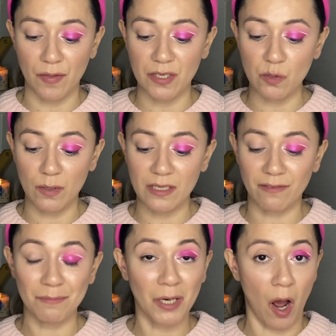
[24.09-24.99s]
This one is
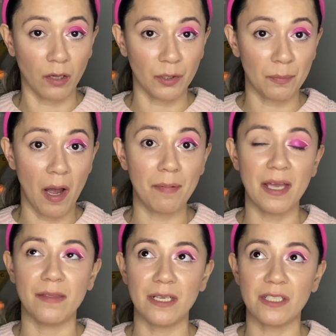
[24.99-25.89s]
from ColourPop
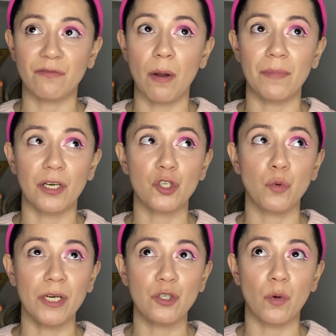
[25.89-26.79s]
and it's from their
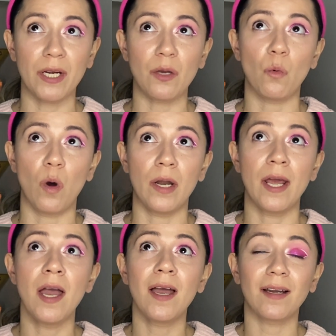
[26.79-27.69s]
2021
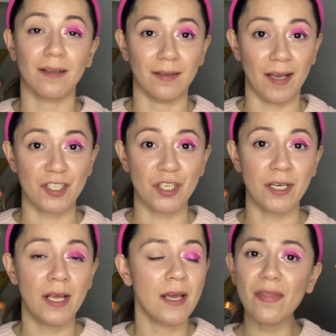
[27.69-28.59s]
collection.